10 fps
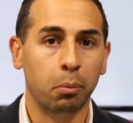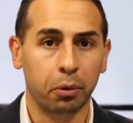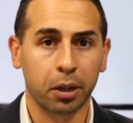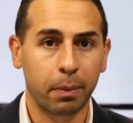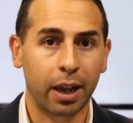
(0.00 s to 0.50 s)

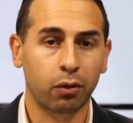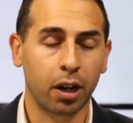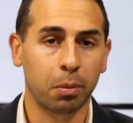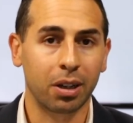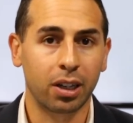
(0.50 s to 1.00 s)
bring back
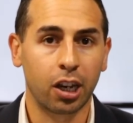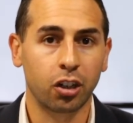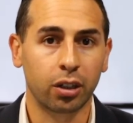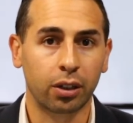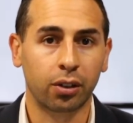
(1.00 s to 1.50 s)

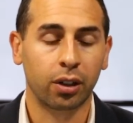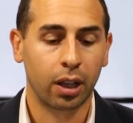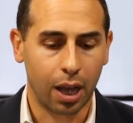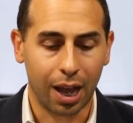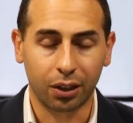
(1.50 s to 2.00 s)
recommendations
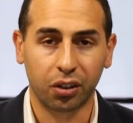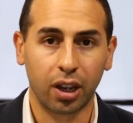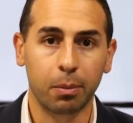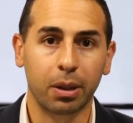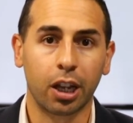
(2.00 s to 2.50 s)
on the
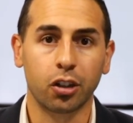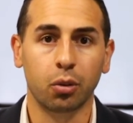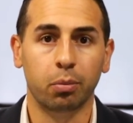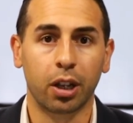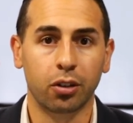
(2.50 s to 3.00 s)
statement that you
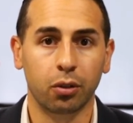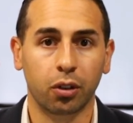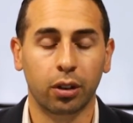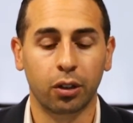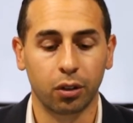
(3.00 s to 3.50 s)

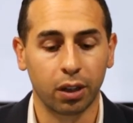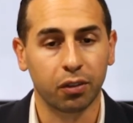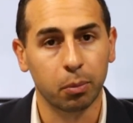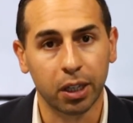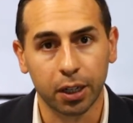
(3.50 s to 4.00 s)
give
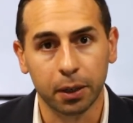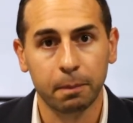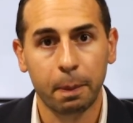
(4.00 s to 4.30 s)
to me here.